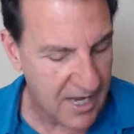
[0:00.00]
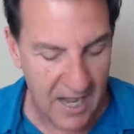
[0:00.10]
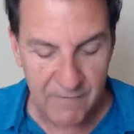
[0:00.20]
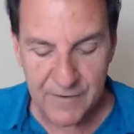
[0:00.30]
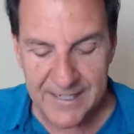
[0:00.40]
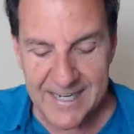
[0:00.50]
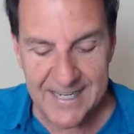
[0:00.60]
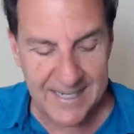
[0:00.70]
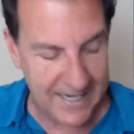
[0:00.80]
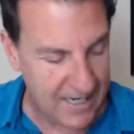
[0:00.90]
of
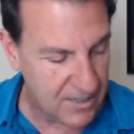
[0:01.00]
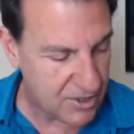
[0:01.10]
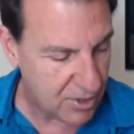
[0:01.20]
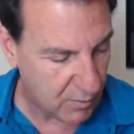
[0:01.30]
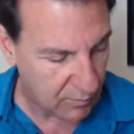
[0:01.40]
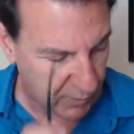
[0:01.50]
leaning into a